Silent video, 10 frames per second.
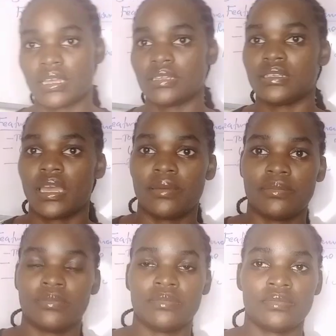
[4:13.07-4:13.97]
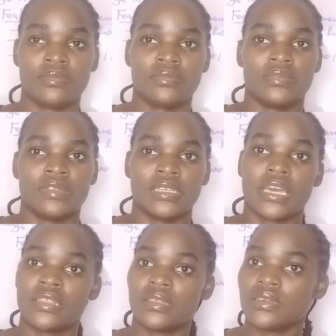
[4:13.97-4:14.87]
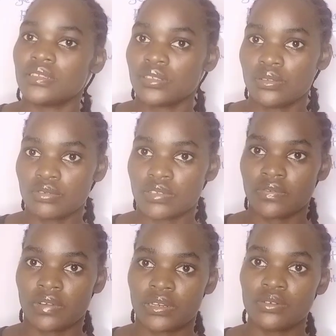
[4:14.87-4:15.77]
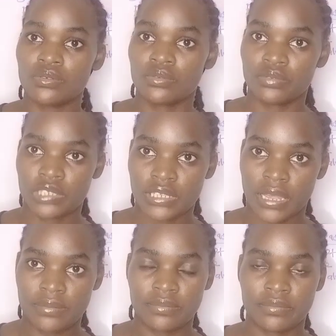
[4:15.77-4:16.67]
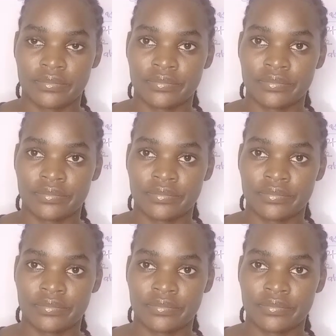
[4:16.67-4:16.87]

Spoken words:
like time. Things lose value with time.